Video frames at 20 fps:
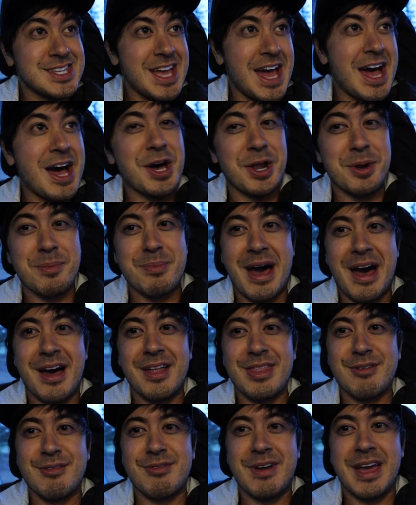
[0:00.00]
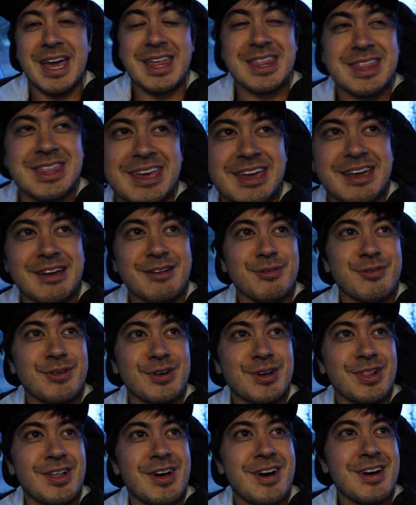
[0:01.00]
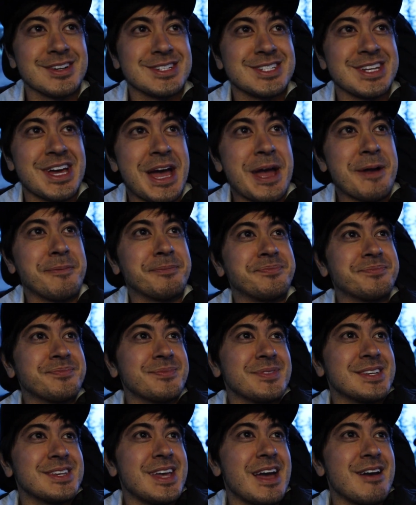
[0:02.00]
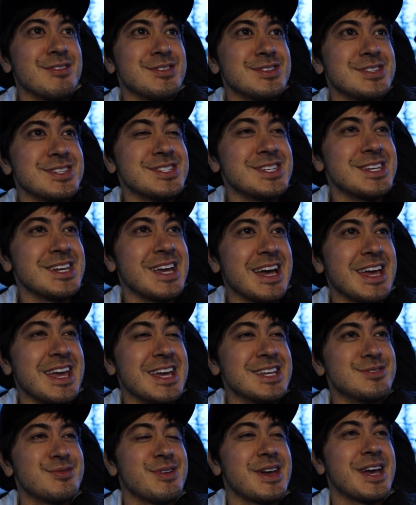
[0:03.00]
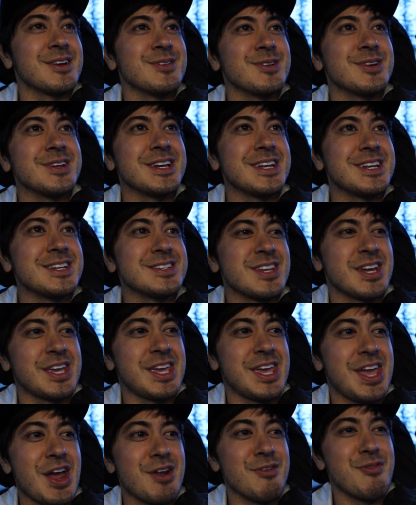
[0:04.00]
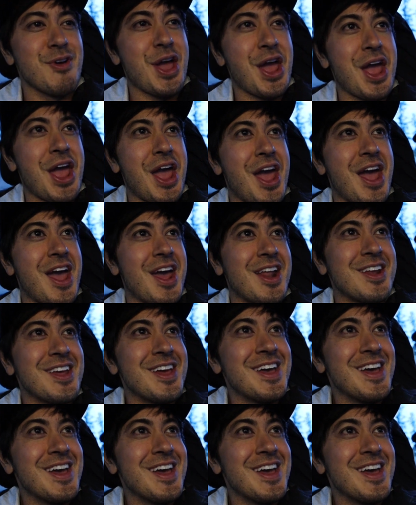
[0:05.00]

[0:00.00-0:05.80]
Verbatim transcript: to Talon about the van thing for a long time, ever since he got his van, really, and he's like, get a van!